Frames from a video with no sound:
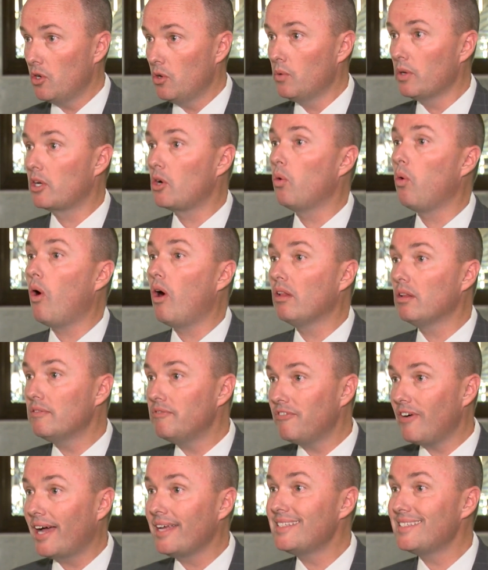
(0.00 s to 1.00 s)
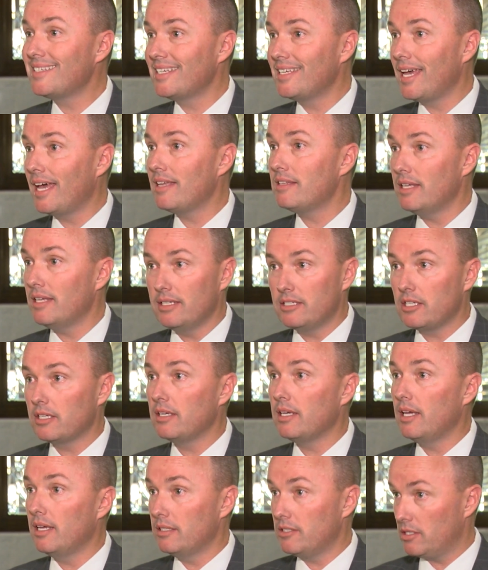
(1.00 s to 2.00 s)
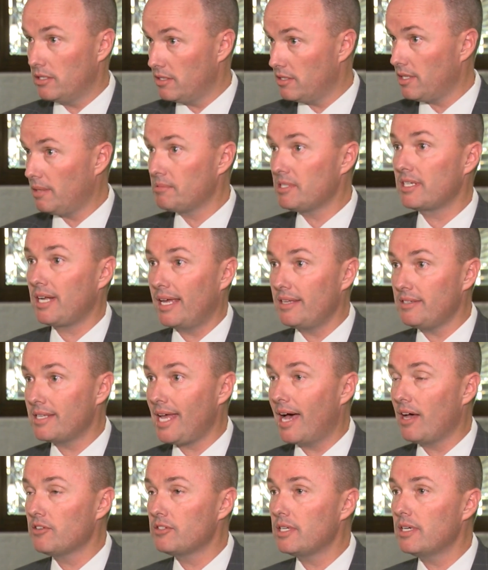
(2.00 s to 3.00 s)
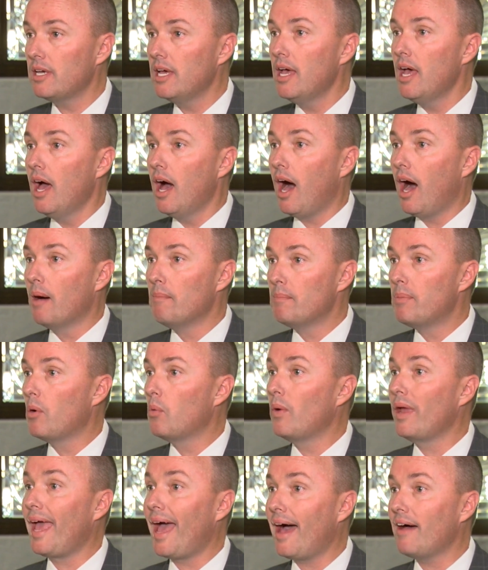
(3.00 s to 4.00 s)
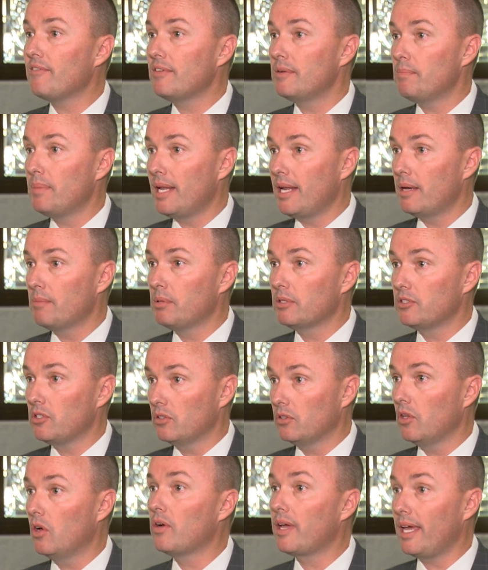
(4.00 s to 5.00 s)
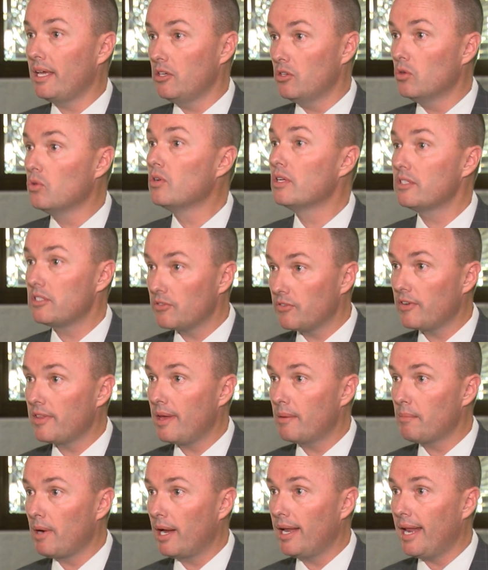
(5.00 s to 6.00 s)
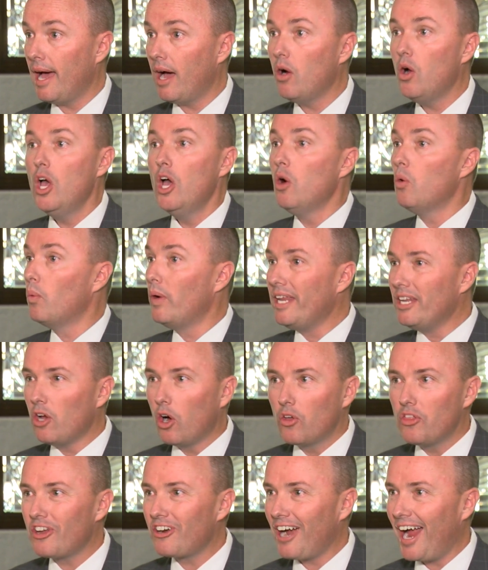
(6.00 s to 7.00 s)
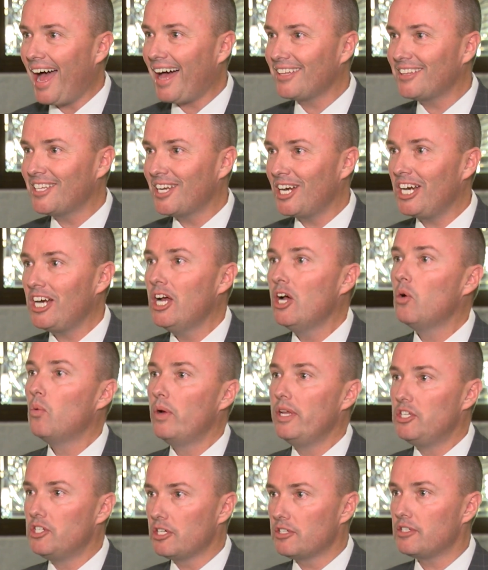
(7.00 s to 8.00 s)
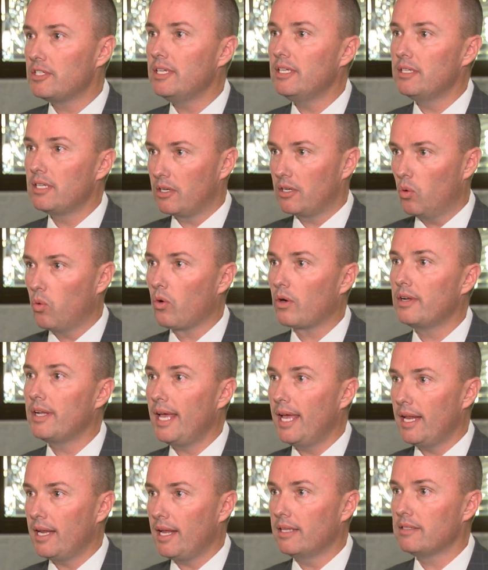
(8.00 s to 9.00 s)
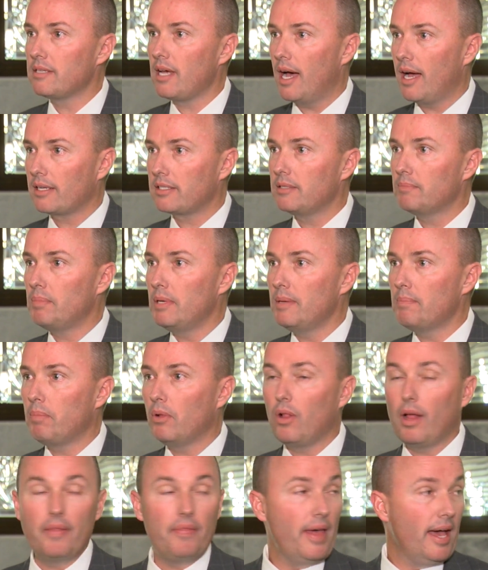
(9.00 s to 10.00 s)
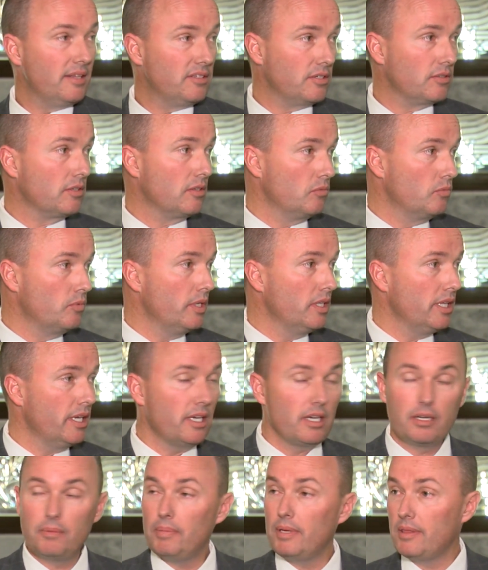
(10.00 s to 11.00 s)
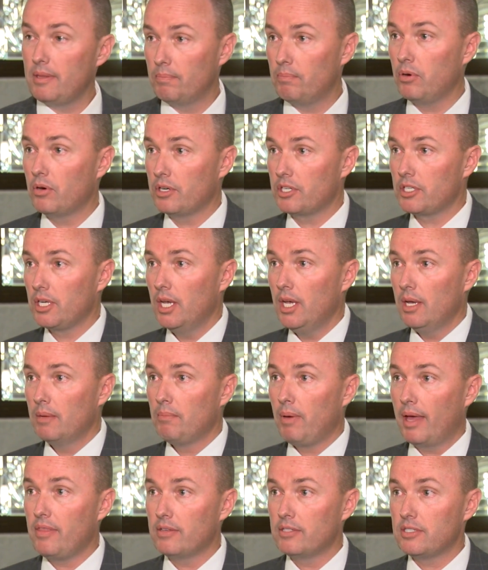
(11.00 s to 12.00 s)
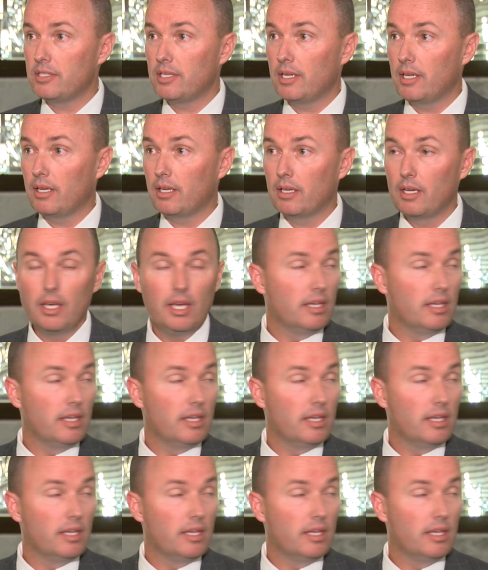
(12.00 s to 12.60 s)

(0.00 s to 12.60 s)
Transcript: who would qualify to get into, into subsidized housing, um, but we haven't been able to locate units for them right now. We know they're out there. We just need to coordinate and talk to people, and that's really going to be the push by the city.